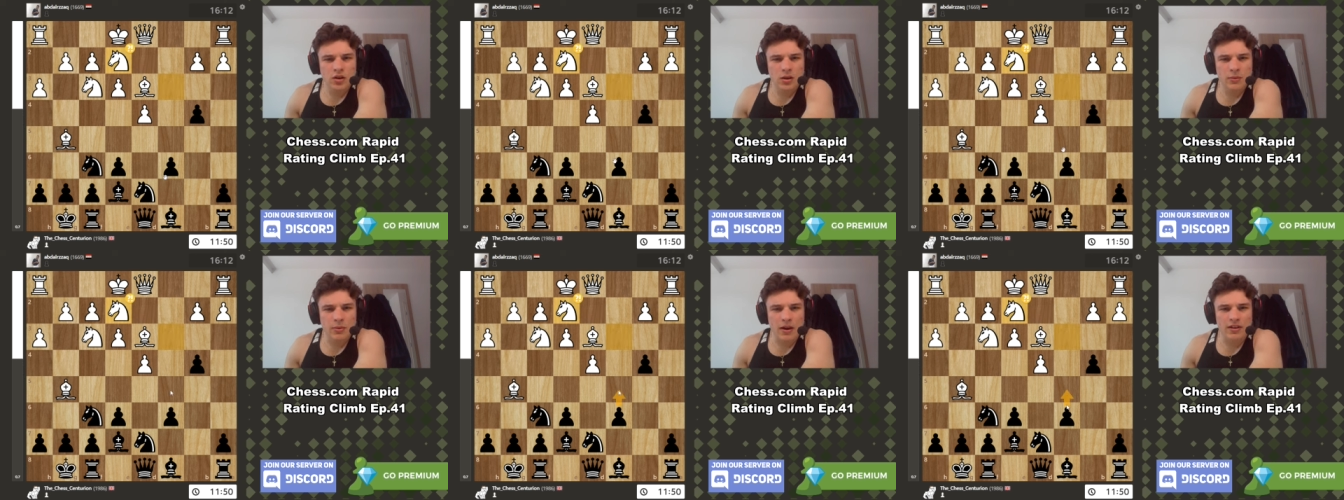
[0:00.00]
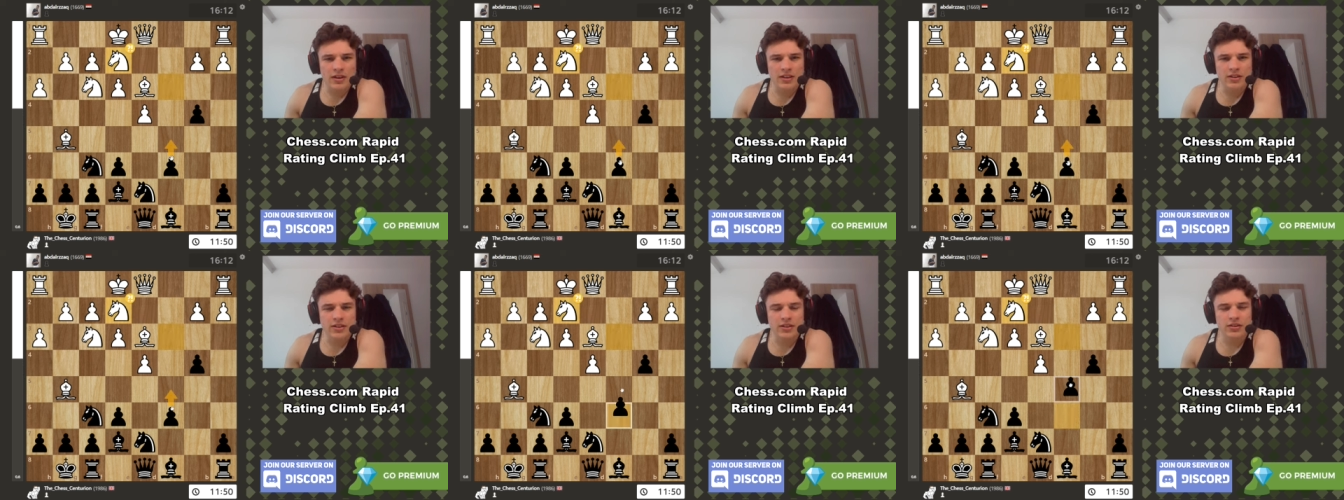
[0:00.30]

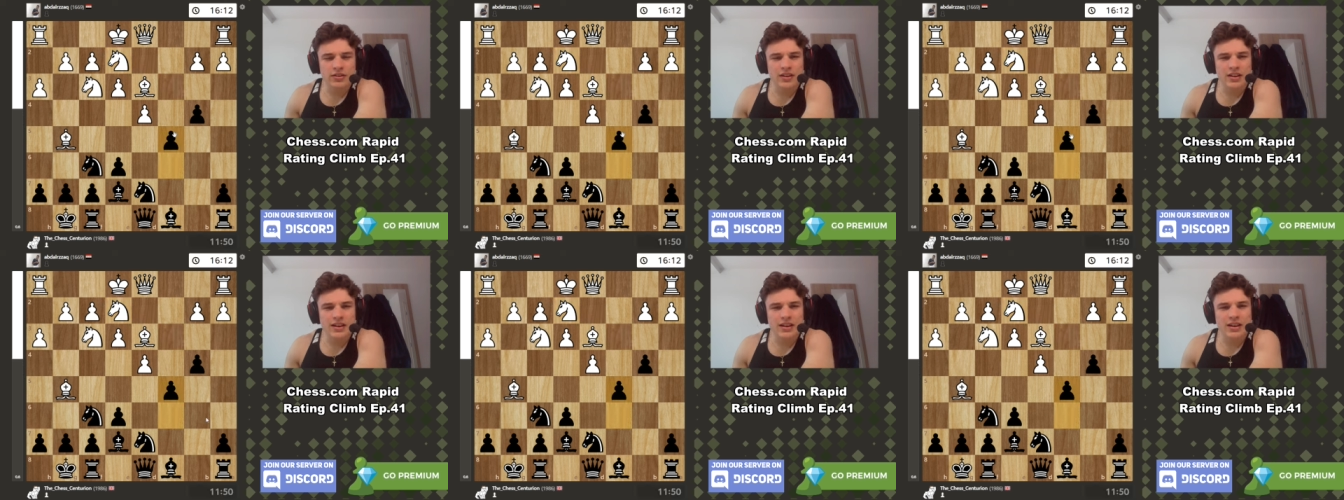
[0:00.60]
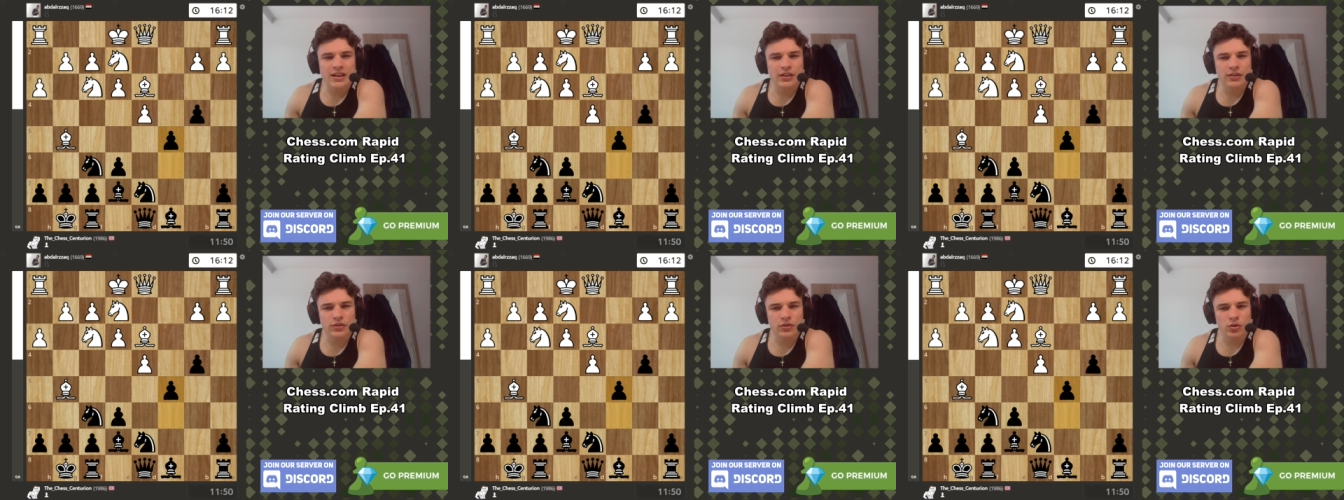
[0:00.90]
Apparently this
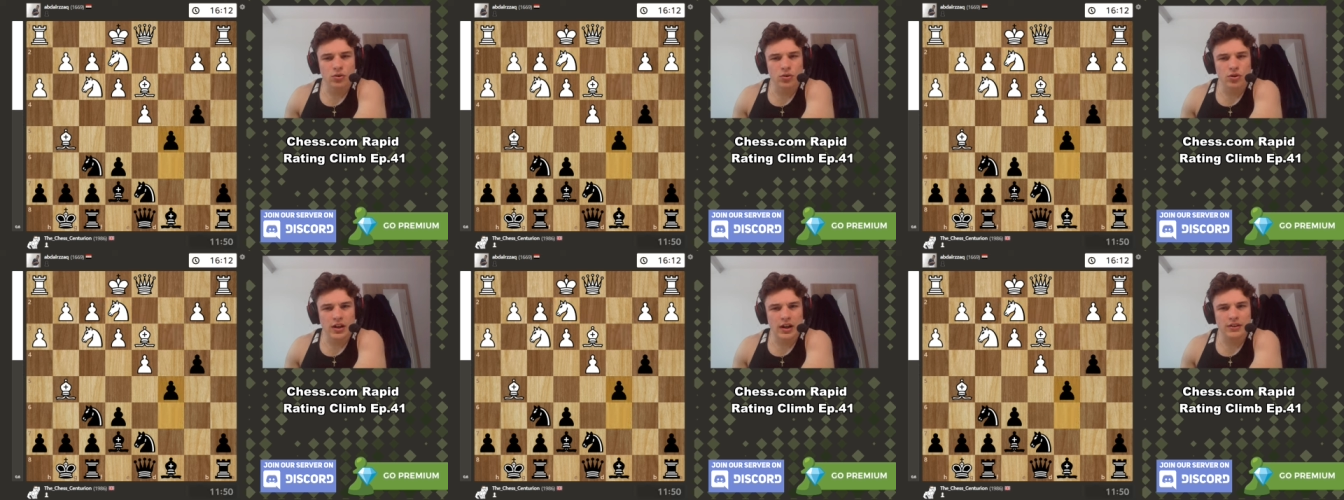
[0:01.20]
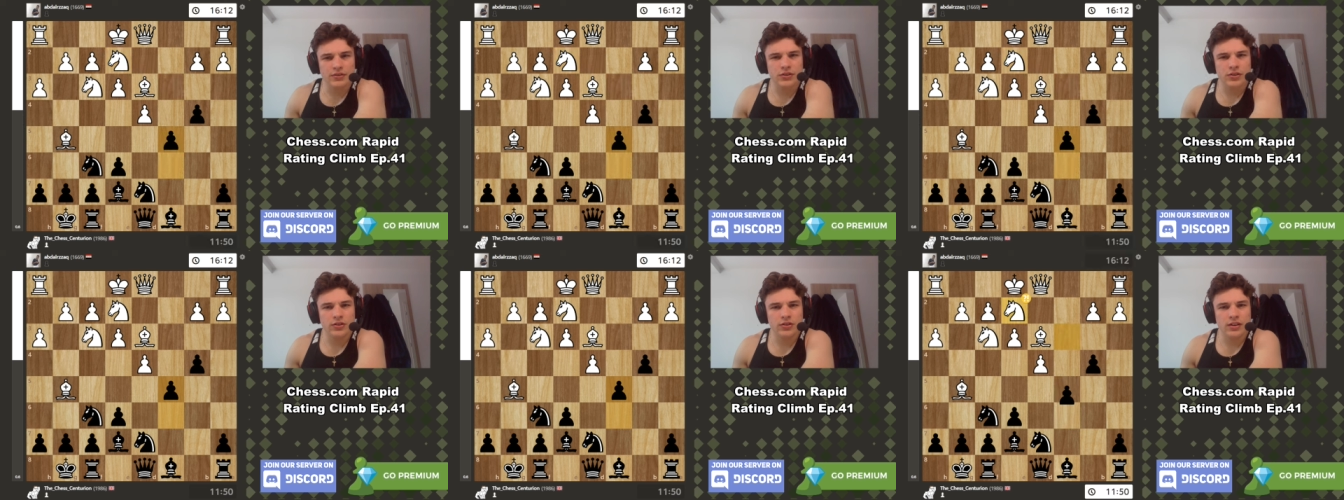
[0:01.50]
is good
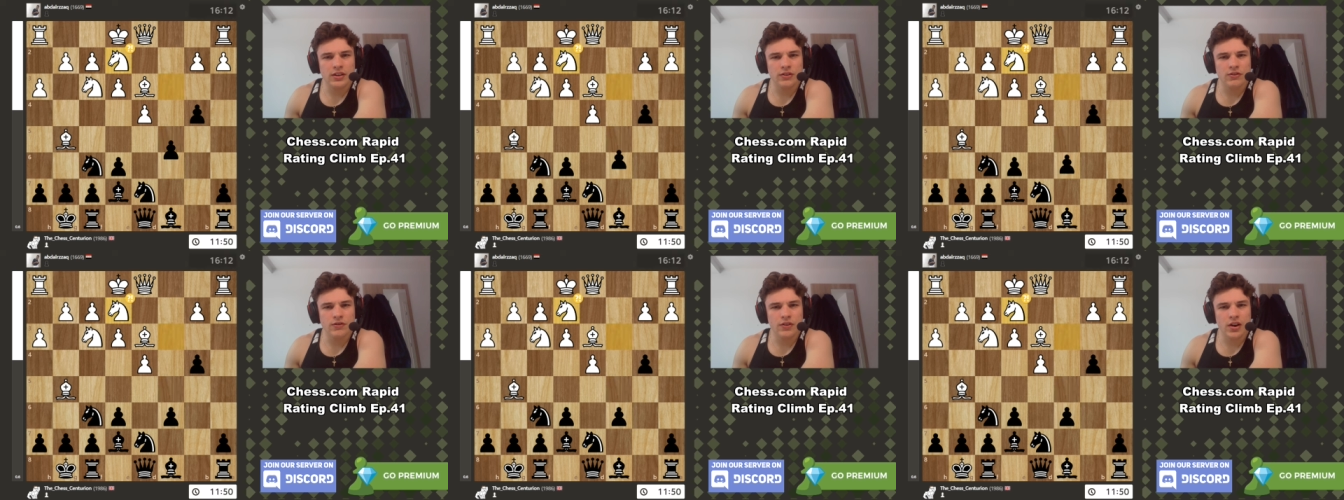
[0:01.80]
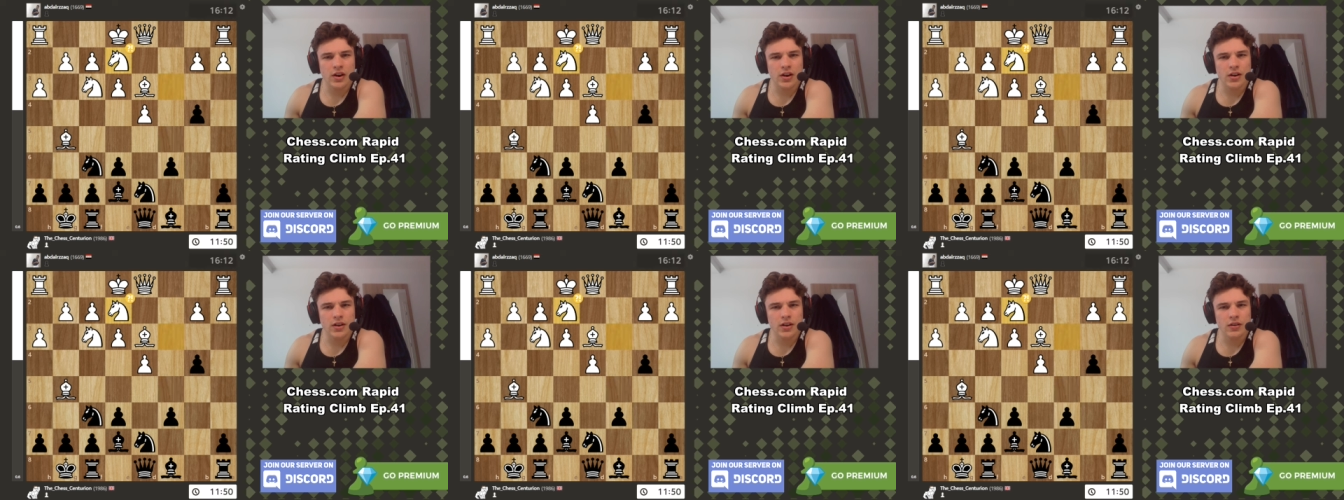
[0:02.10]
after c
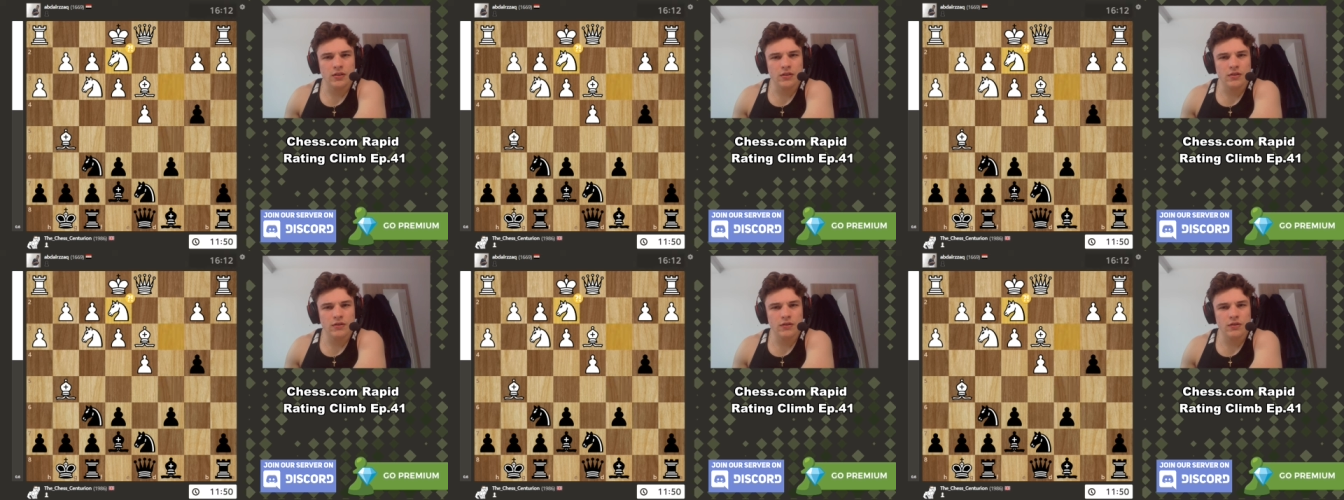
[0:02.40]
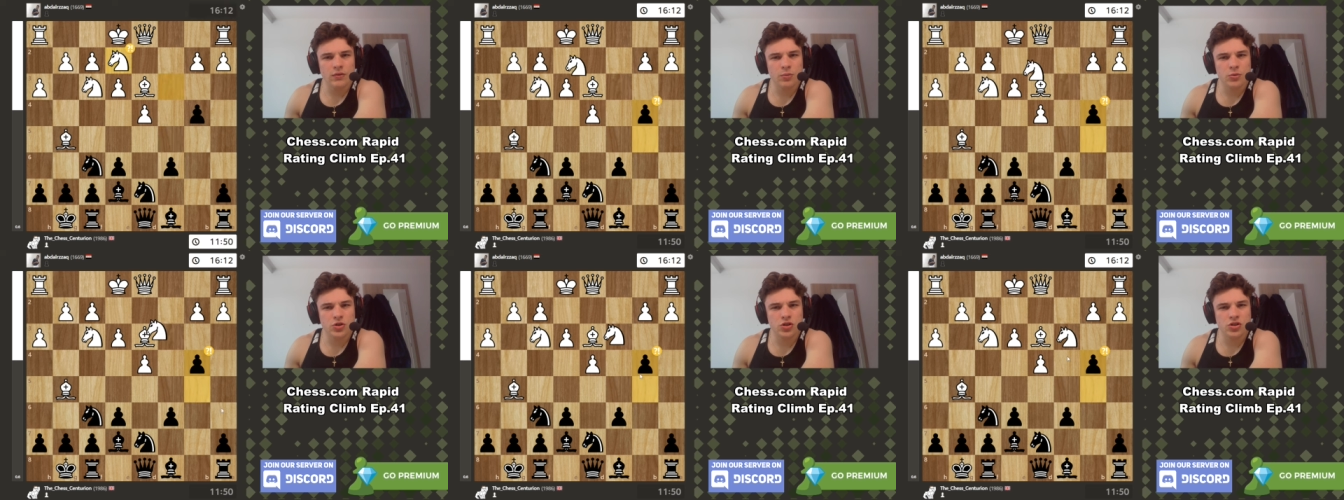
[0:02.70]

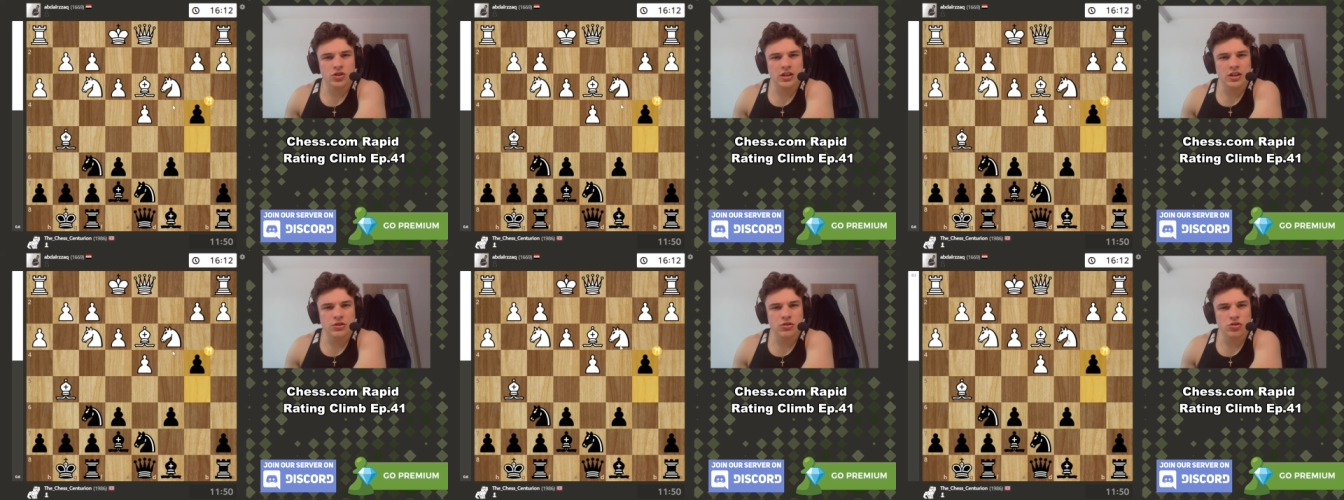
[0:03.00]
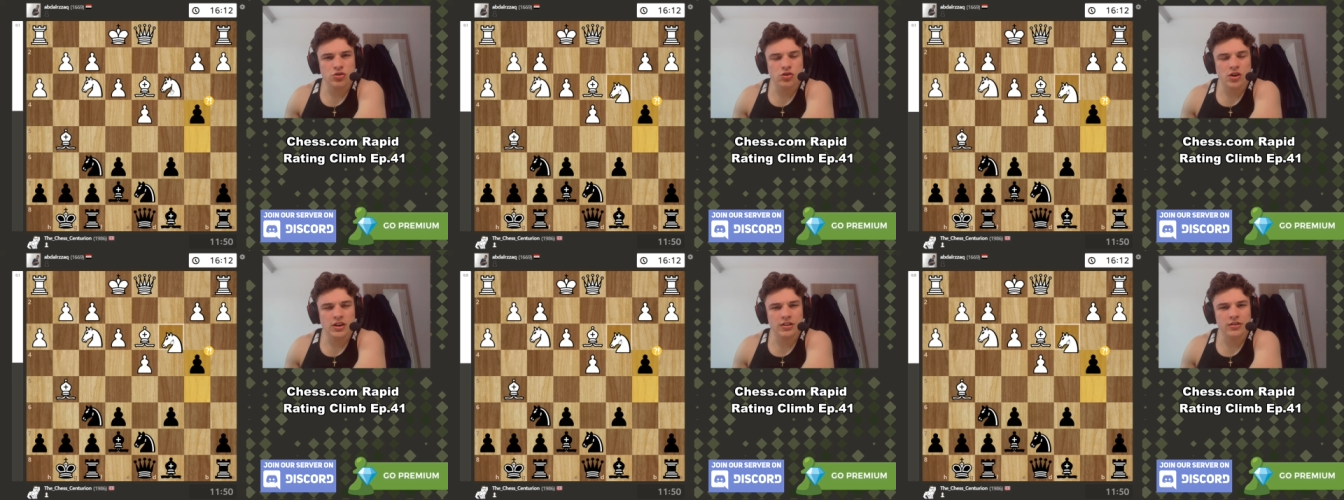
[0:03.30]
five, which is
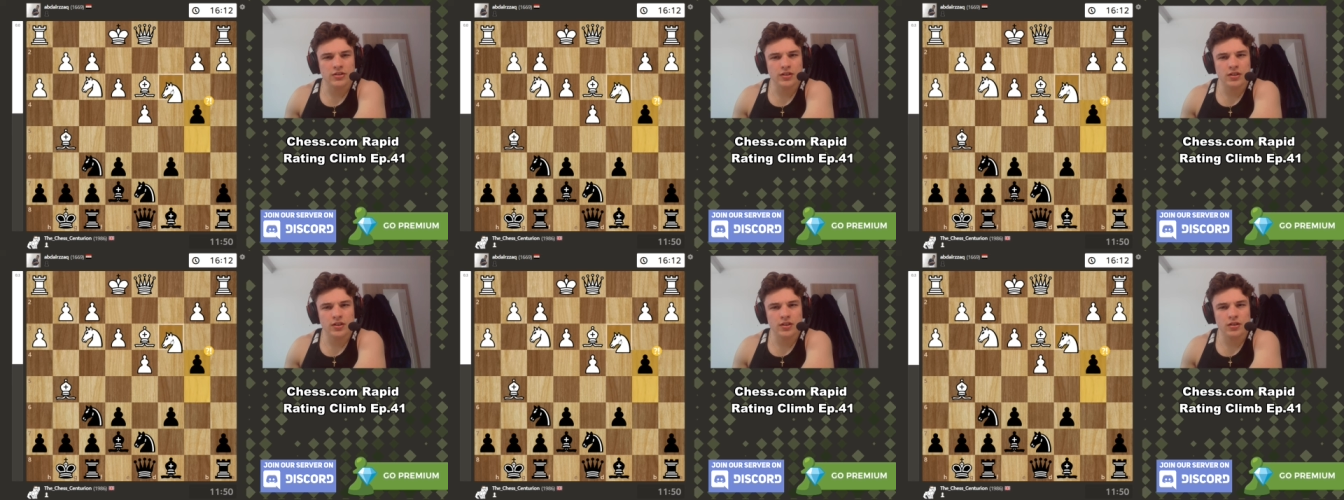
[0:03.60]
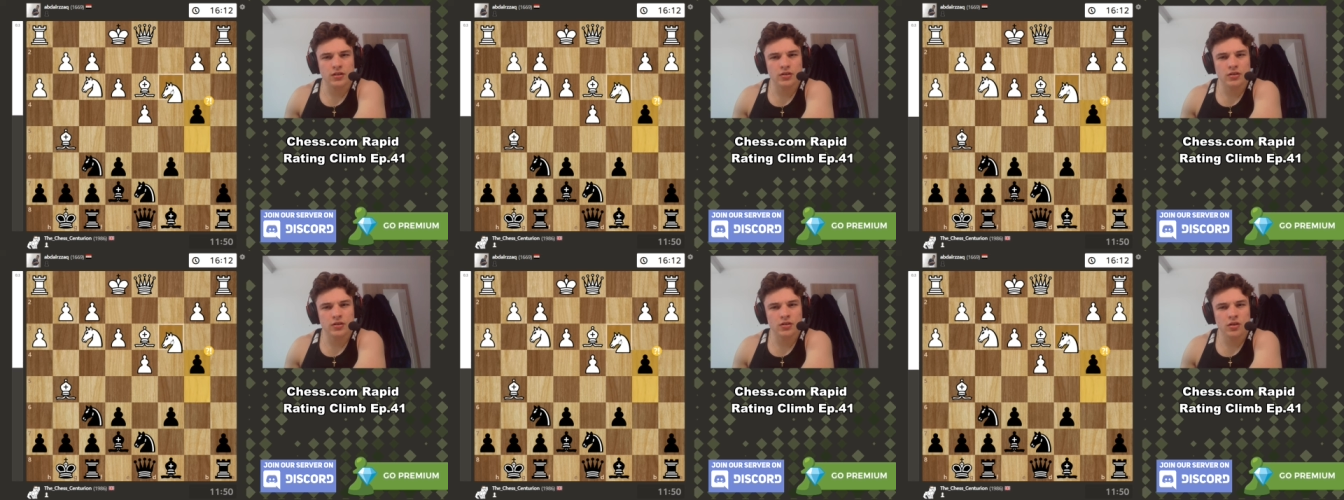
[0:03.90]

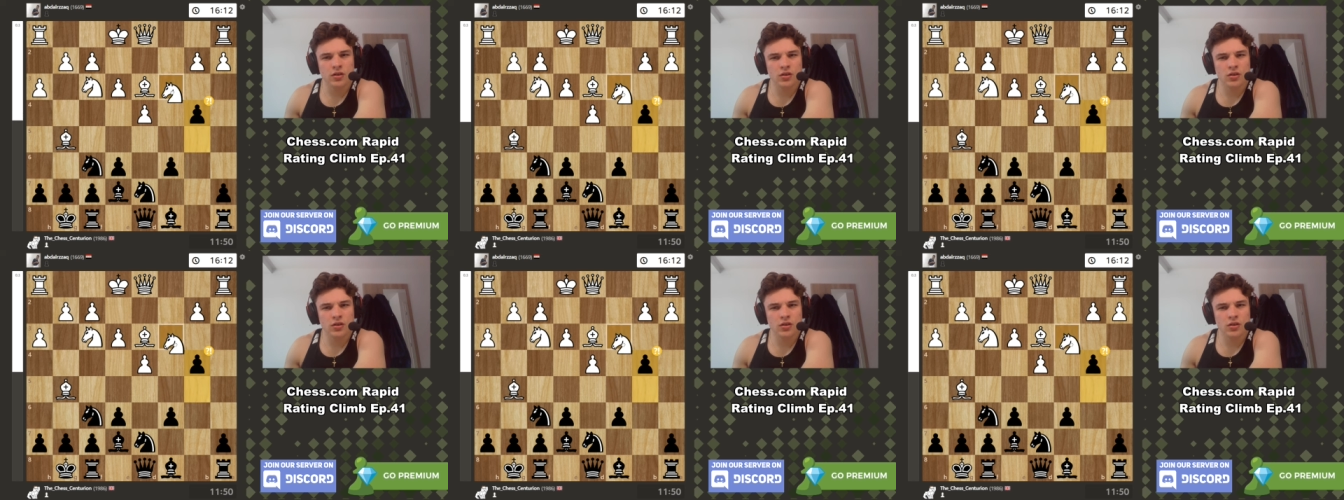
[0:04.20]
interesting.